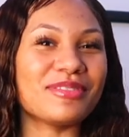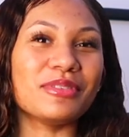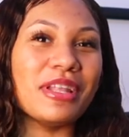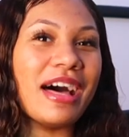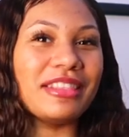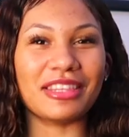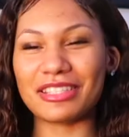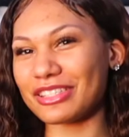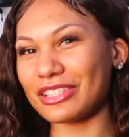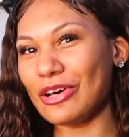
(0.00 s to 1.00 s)
not
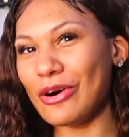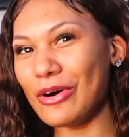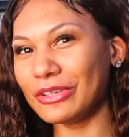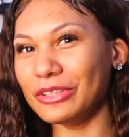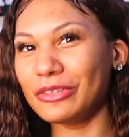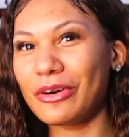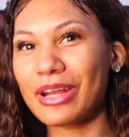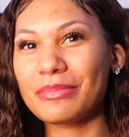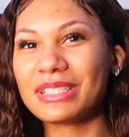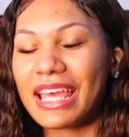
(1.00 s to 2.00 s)
this long you know what
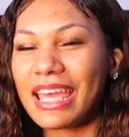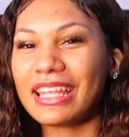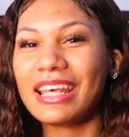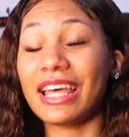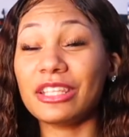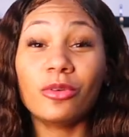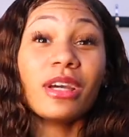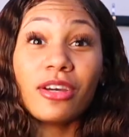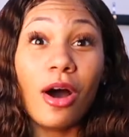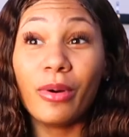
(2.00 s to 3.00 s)
i'm saying like you
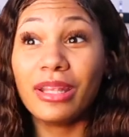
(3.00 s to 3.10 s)
can go